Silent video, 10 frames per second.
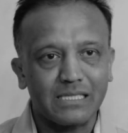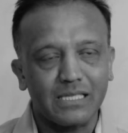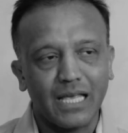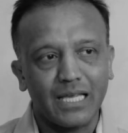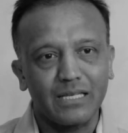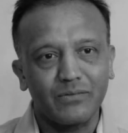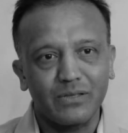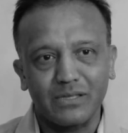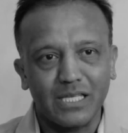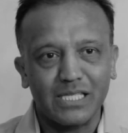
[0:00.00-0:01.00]
saying,
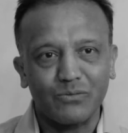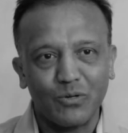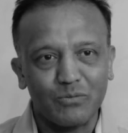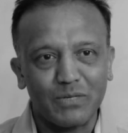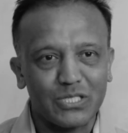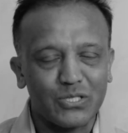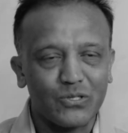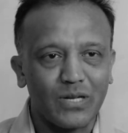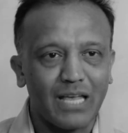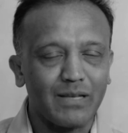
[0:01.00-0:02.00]
this is what you must do in your life.